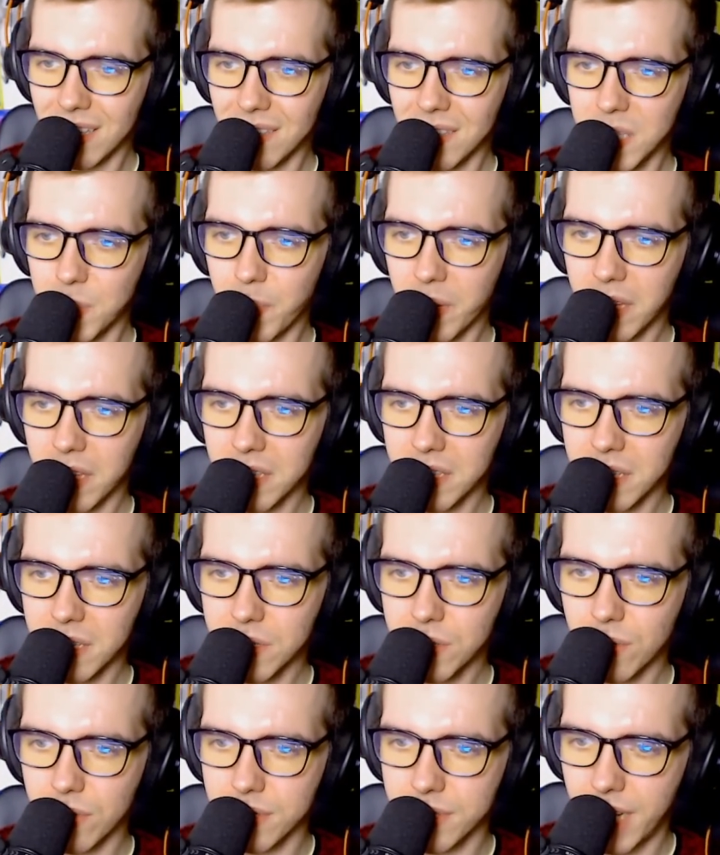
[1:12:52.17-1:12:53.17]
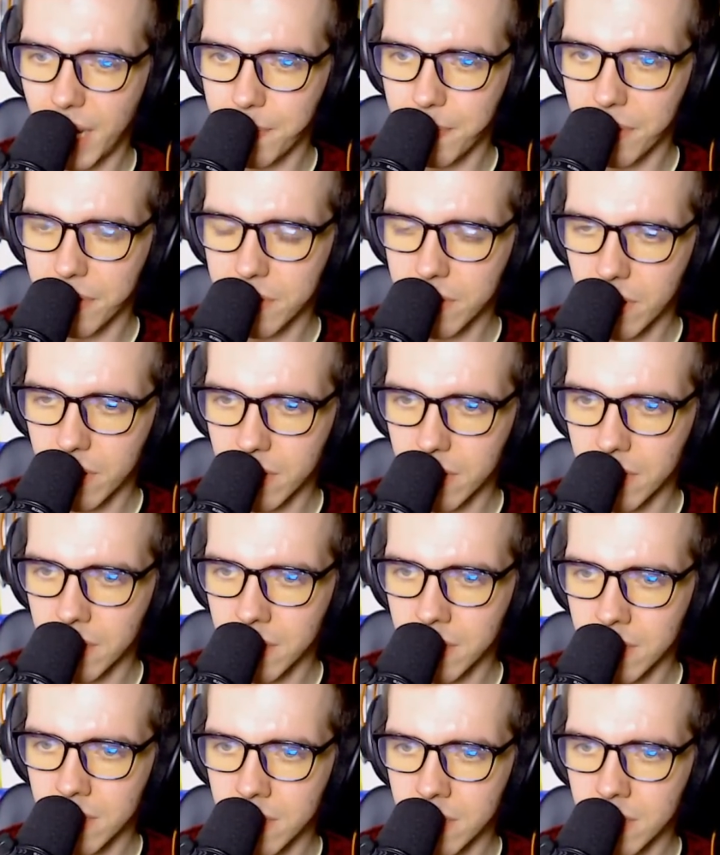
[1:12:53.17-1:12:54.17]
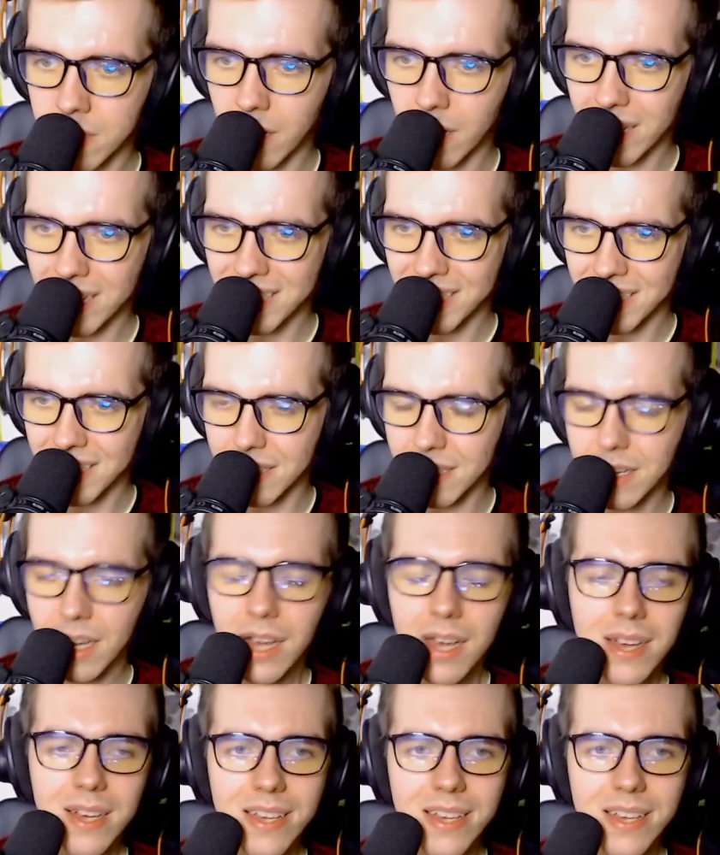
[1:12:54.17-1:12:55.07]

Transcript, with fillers: the speaking skills are damn near non existent.